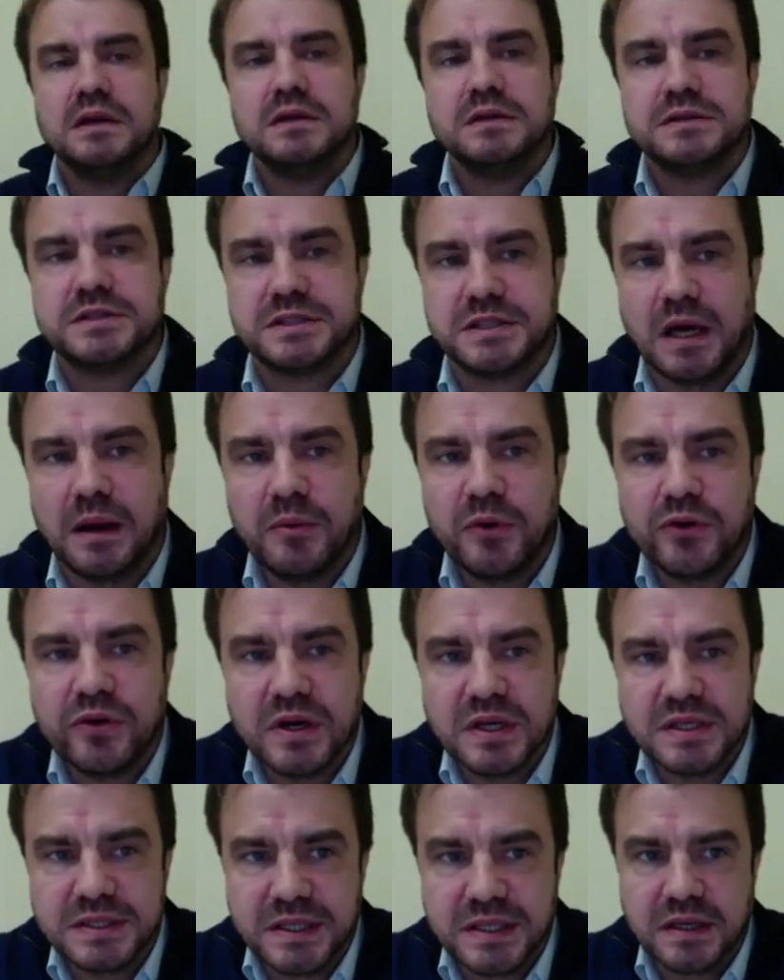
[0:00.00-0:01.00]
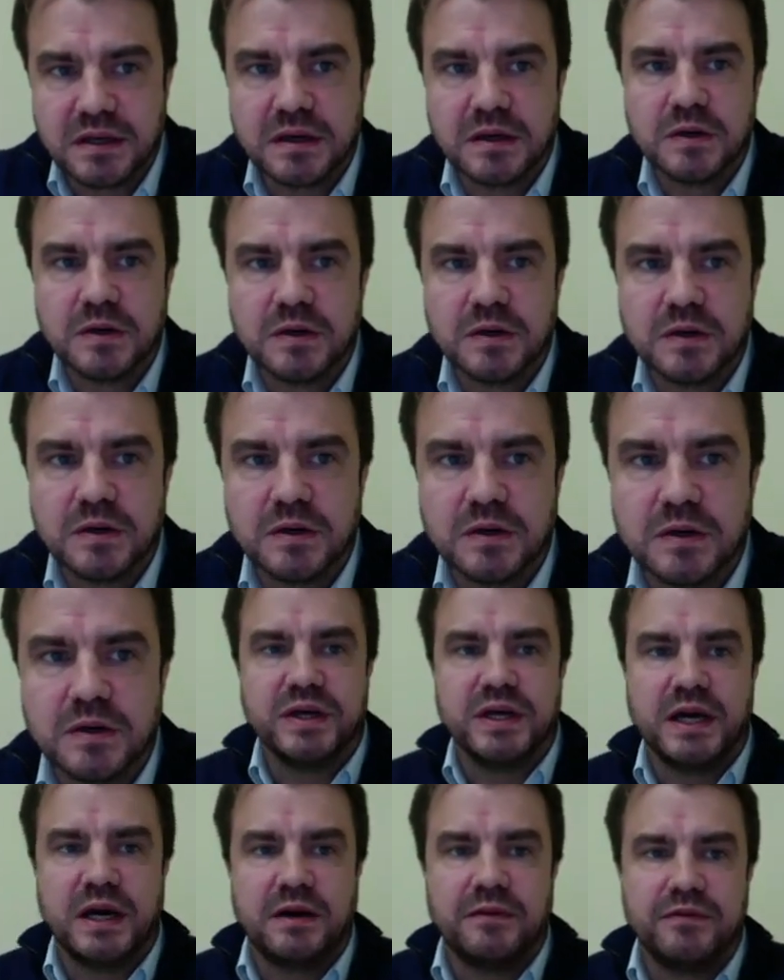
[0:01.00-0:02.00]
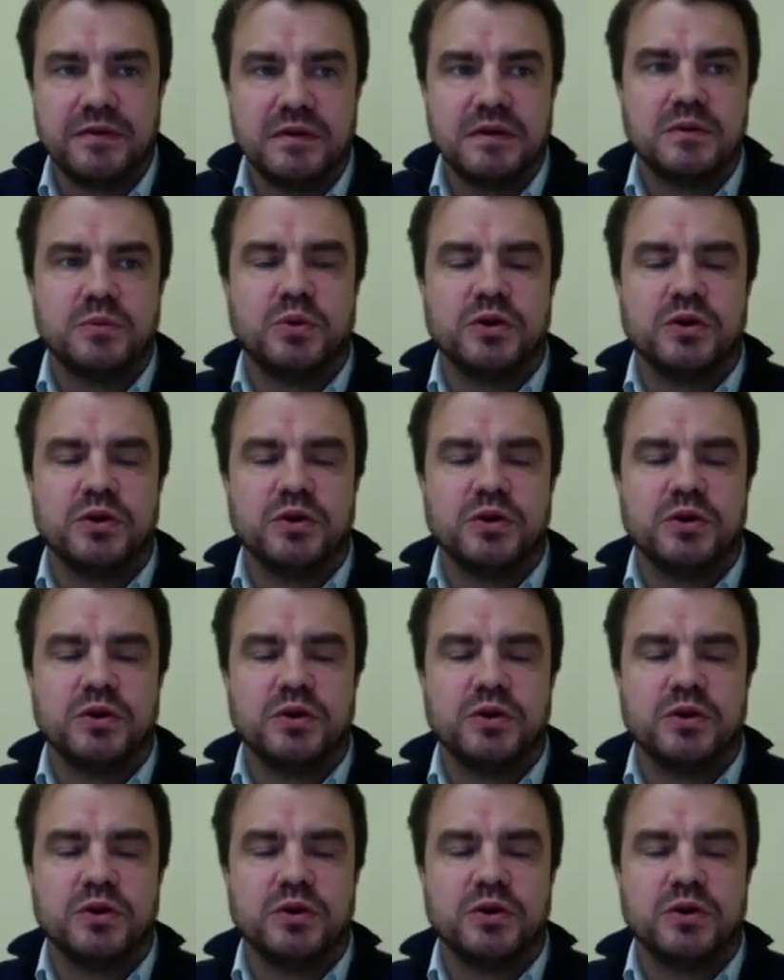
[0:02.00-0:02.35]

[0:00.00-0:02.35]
summarizing what we have